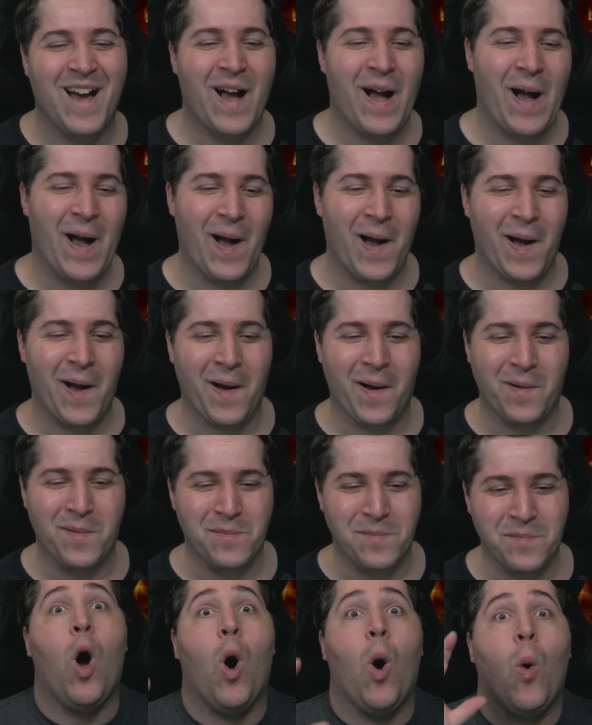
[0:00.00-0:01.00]

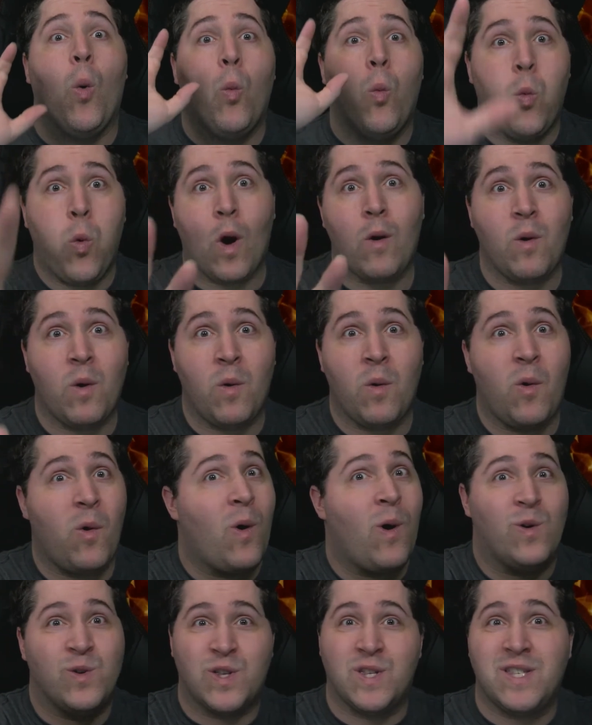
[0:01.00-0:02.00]

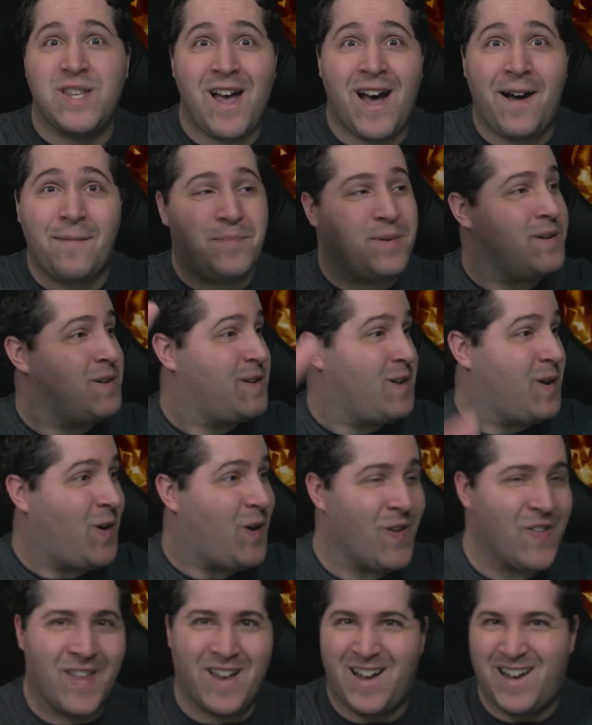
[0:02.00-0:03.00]
whoa, stop,
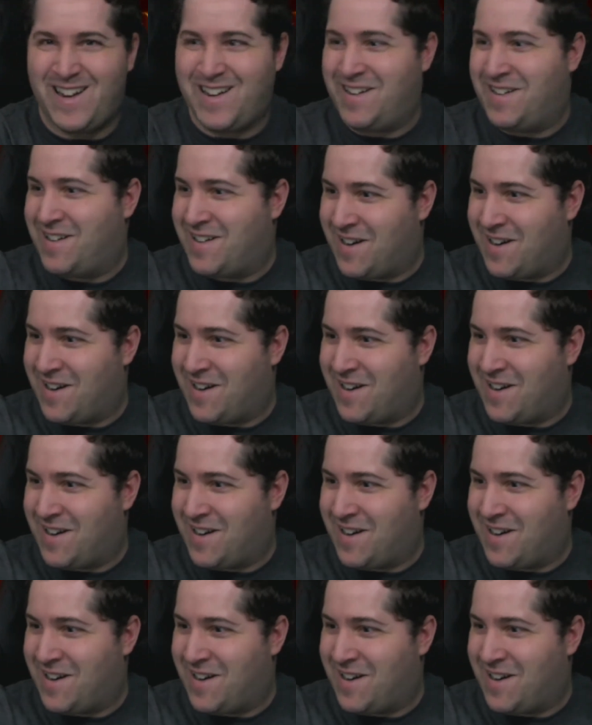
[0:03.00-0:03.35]
hold on.